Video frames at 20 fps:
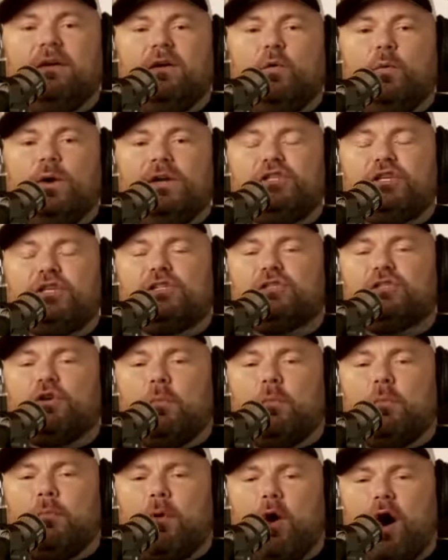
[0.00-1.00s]
We just
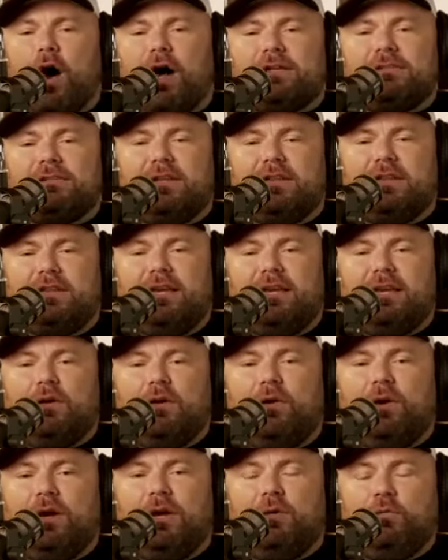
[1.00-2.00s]
don't pause to think
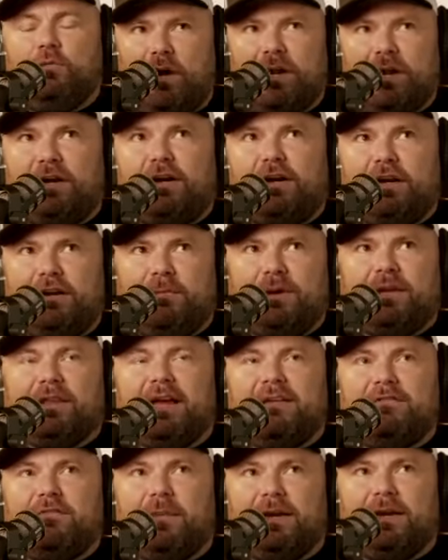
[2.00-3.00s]
in what area of my
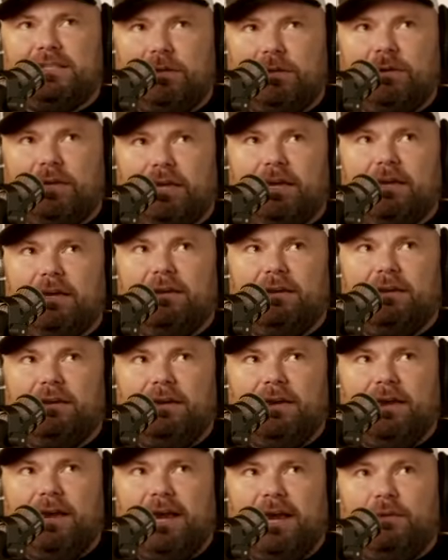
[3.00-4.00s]
life am I doing it?
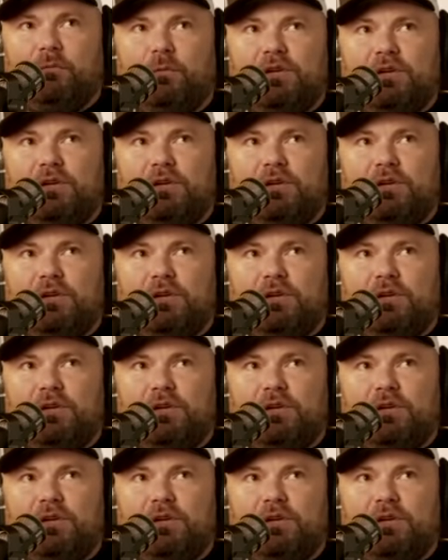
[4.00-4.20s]
And yeah.